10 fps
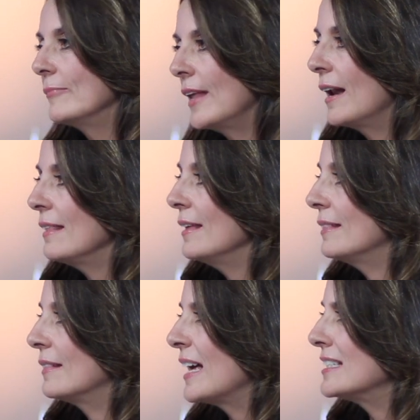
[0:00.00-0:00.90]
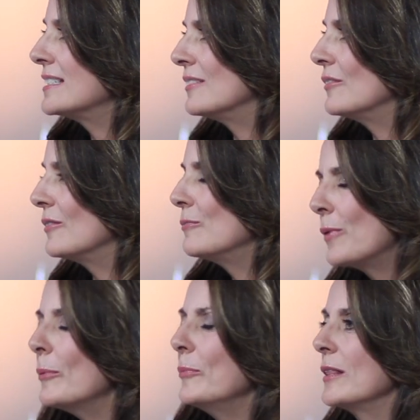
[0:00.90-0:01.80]
And I think that that's
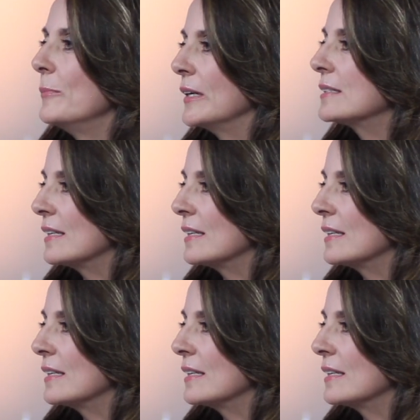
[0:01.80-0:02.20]
probably the biggest